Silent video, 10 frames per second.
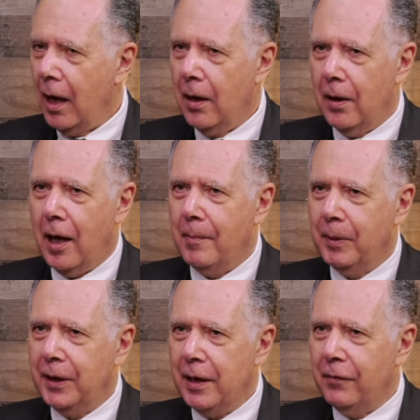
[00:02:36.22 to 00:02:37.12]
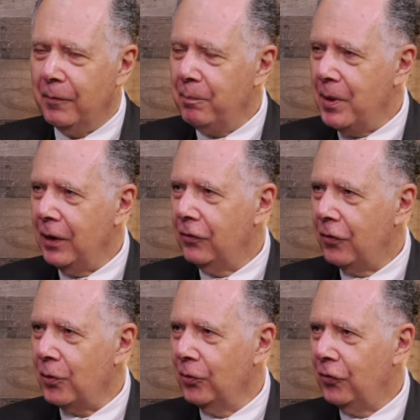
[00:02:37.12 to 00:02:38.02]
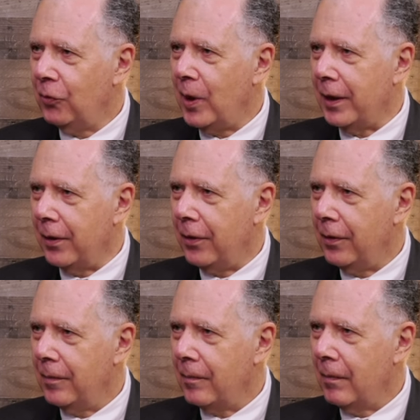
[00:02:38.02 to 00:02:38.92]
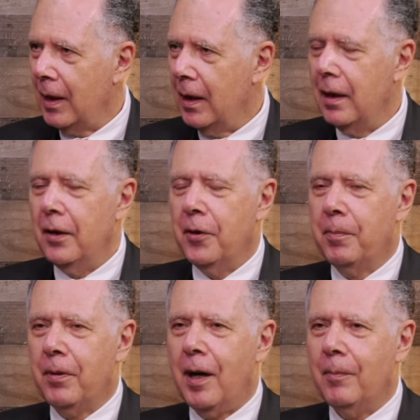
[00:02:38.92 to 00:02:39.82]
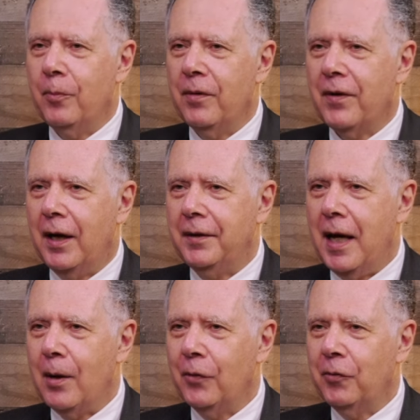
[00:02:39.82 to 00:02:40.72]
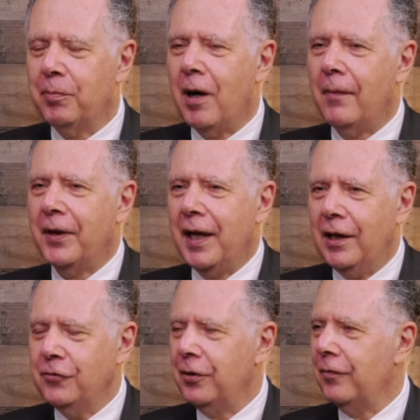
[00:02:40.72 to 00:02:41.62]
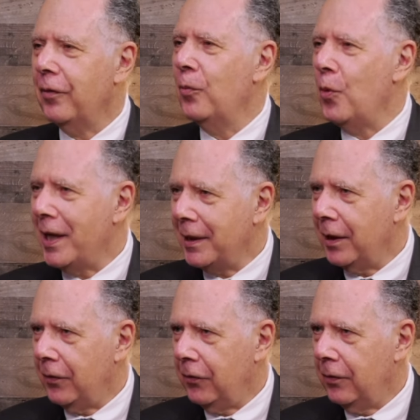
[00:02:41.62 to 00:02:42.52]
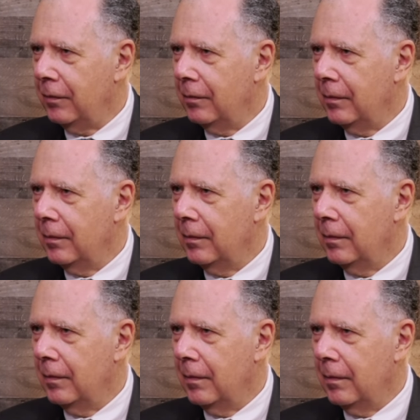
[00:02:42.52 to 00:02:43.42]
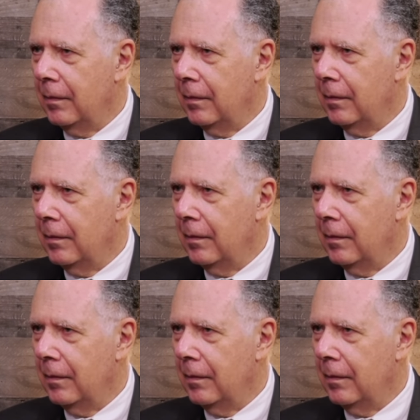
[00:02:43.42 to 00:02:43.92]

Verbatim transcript: I believe in peace through strength. The problem we've got now is provocation from weakness. Yeah.